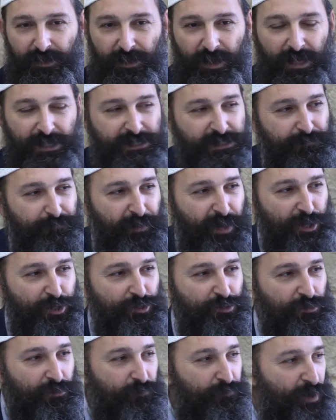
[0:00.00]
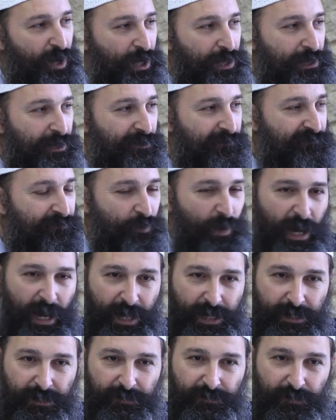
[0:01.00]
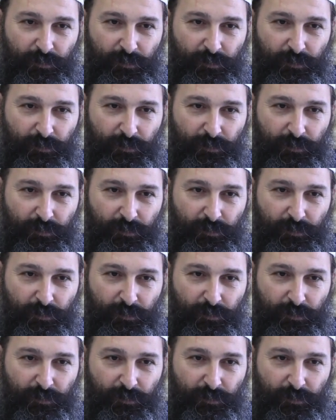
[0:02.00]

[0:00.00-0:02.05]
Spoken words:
a special bottle of wine.